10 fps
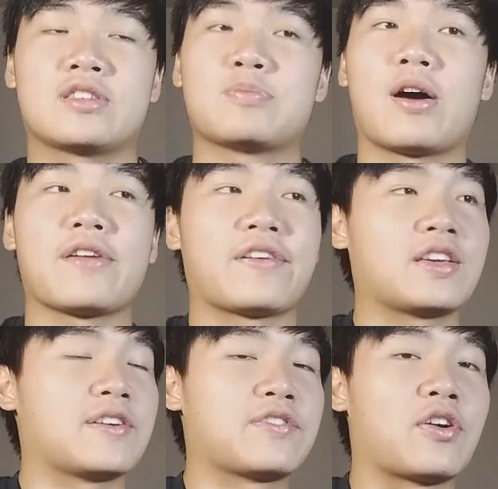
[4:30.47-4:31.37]

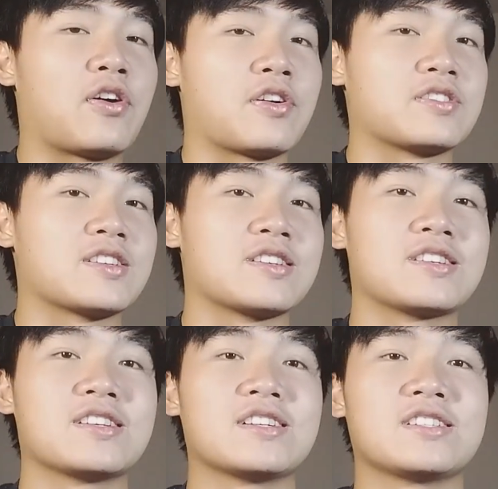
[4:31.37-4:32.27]
Spotify gift cards, and
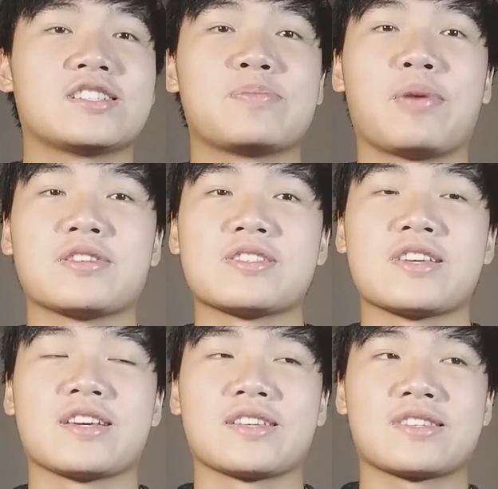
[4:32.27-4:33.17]
just a bunch of
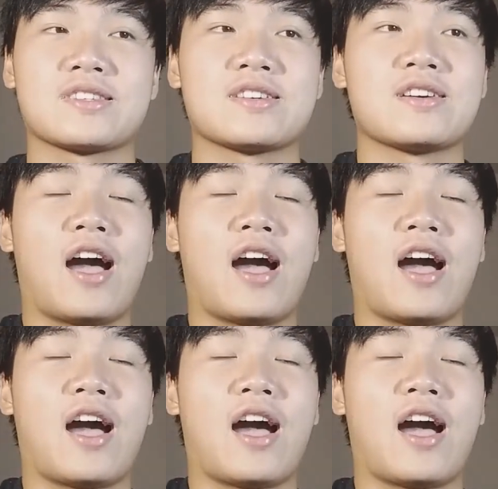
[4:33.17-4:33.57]
things.